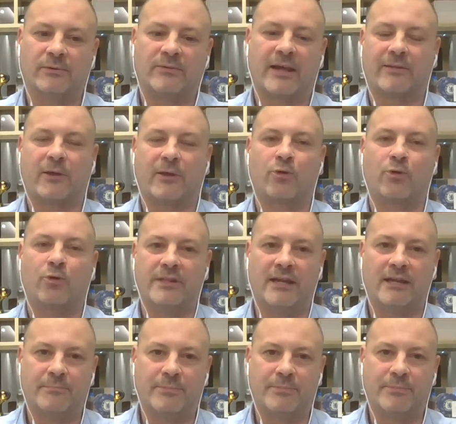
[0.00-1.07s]
they, they could be
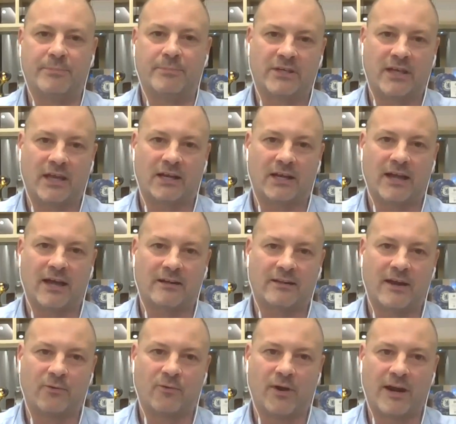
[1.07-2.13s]
that impetus to get it out
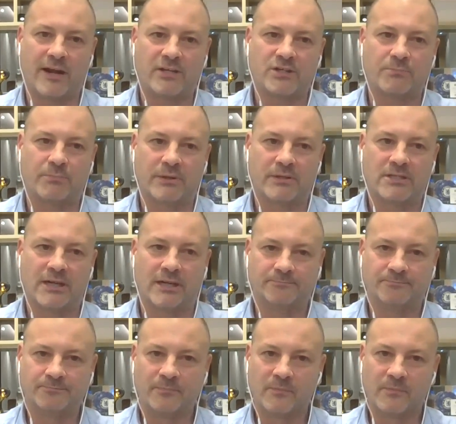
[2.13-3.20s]
of that range. But
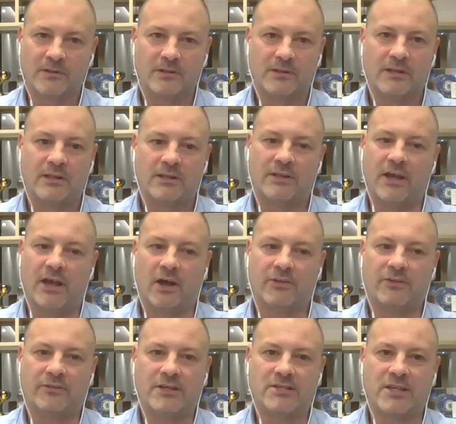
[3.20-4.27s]
um, yeah, I
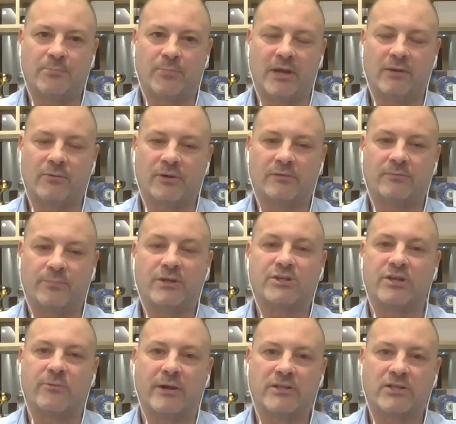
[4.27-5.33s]
think the ECB would be an
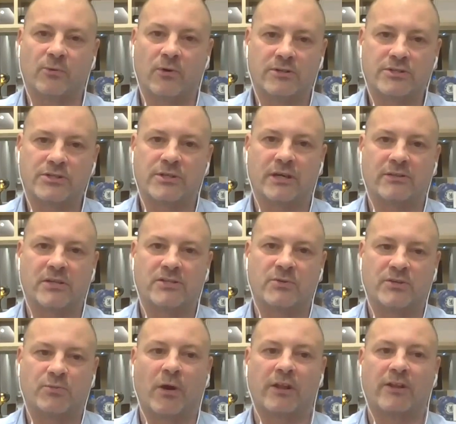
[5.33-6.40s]
interesting one to watch. It's,
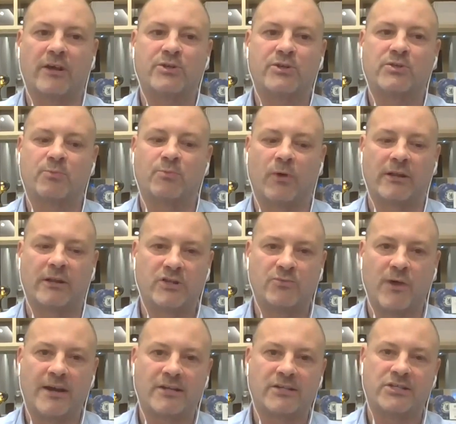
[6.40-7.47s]
it's one of those one of those
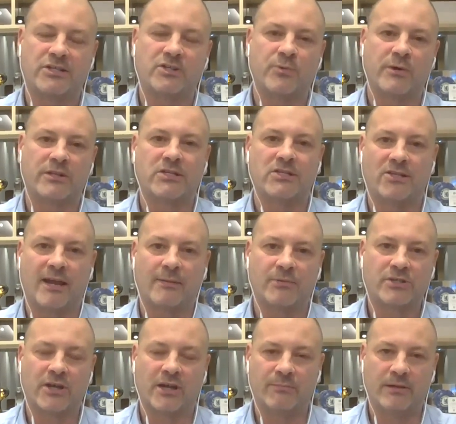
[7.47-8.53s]
rate decisions where the
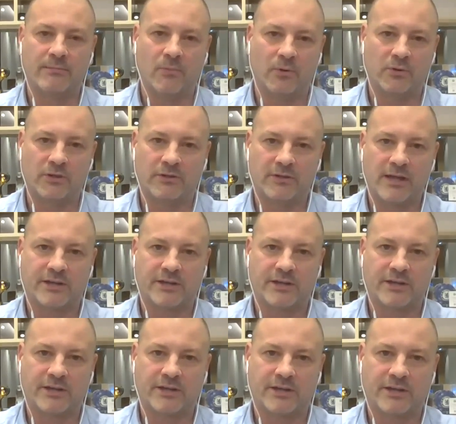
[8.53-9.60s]
statement's going to mean more than
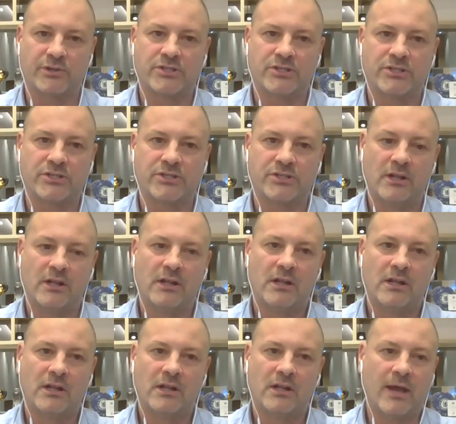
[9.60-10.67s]
the actual
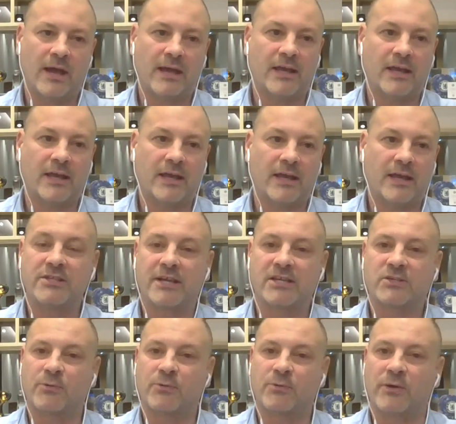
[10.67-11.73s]
decision. Um, and, and,
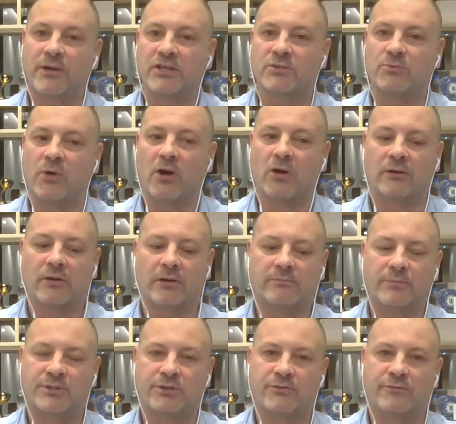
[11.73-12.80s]
just next week as well, I,
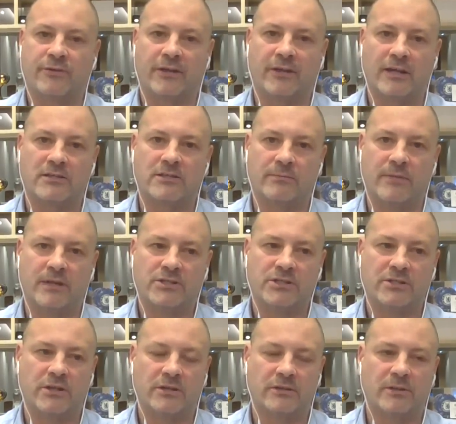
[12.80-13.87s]
I, shouldn't forget to
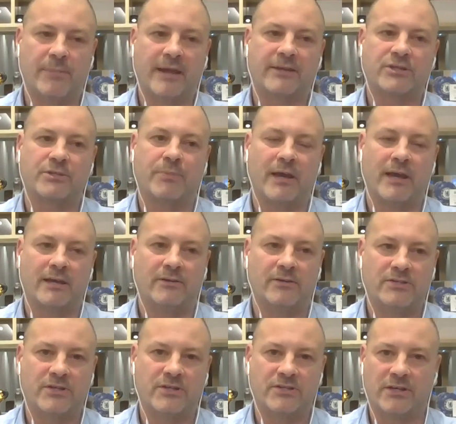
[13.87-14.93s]
mention the, the Bank of Japan.
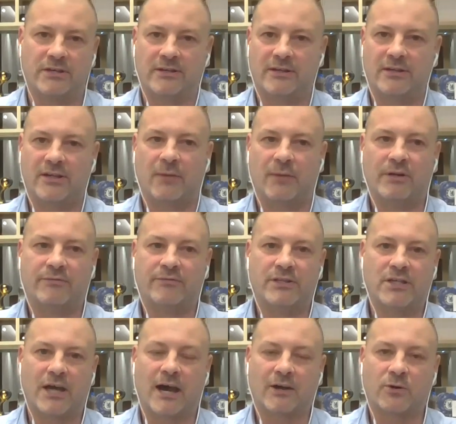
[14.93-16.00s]
This is a, a bit of a
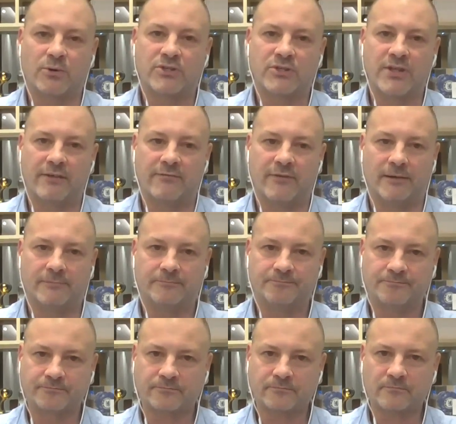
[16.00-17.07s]
dark horse. They've
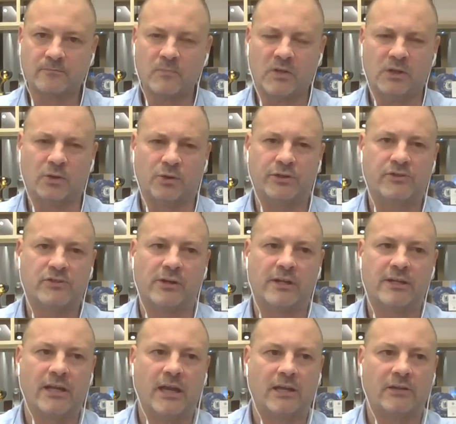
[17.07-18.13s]
um, you look at the
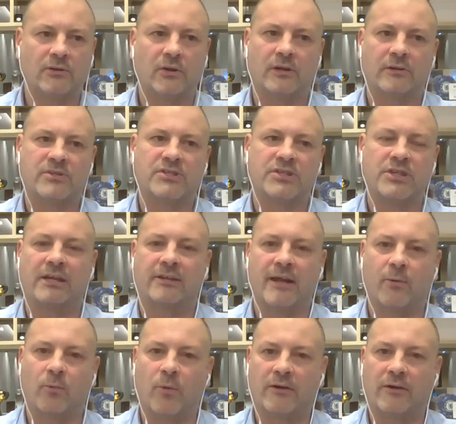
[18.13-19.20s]
dollar yen uh, sitting at
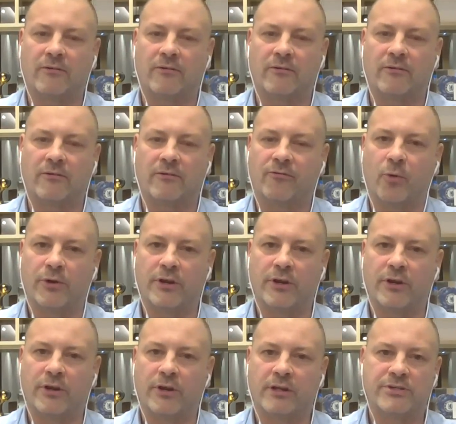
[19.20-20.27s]
that
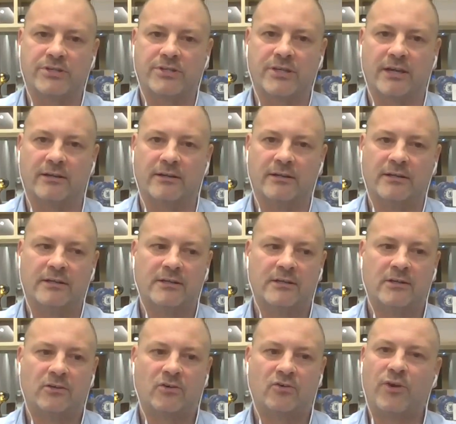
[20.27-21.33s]
140 level, which is a
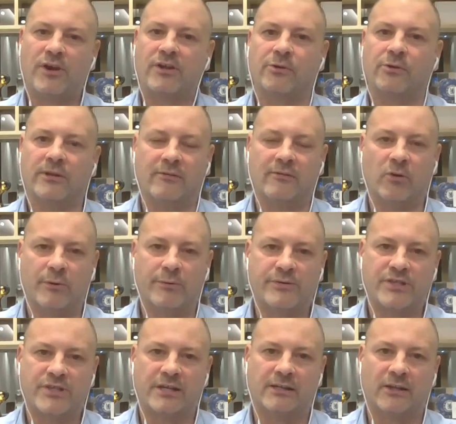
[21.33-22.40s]
critical level where
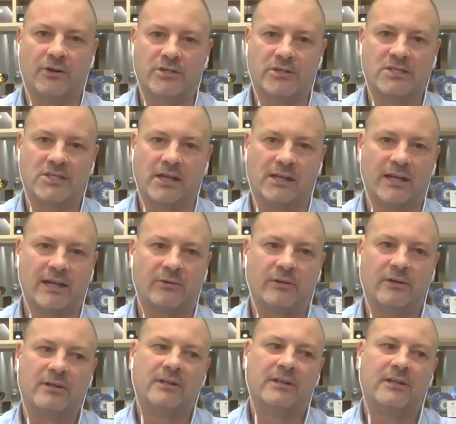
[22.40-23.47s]
we've seen a lot of
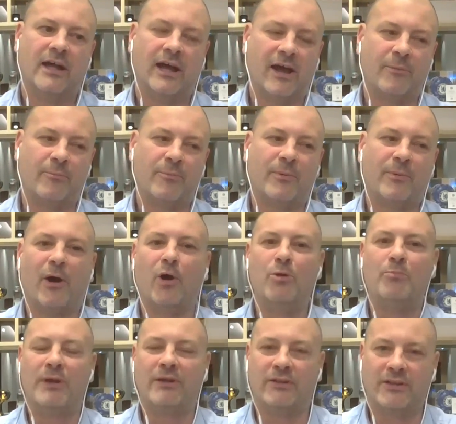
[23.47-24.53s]
selling, um,
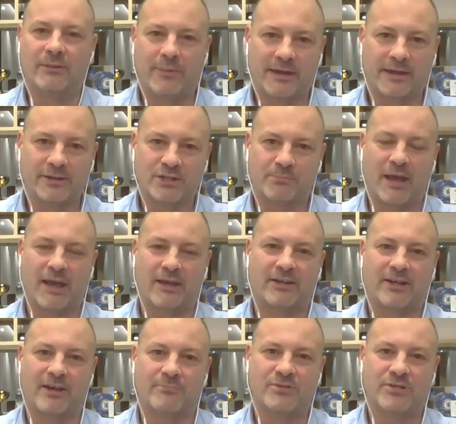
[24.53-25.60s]
hoping that the Bank of
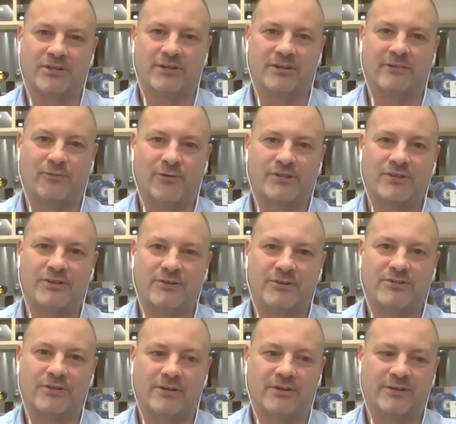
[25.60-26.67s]
Japan comes in and
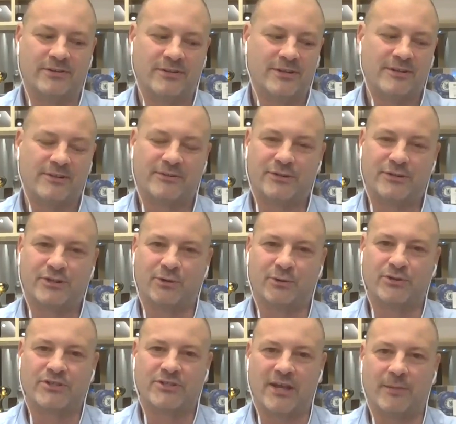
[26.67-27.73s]
rescues the the
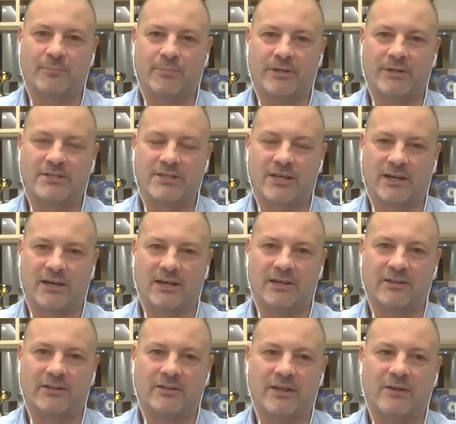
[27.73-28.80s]
shorts there. But
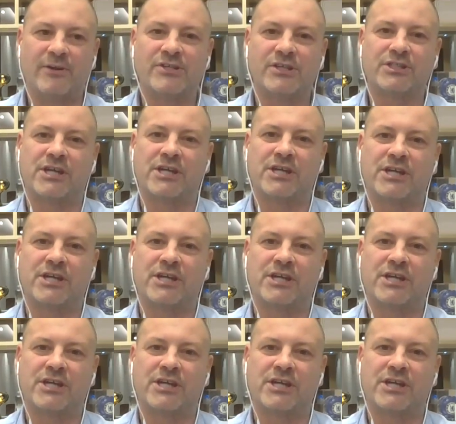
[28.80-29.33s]
uh, there is a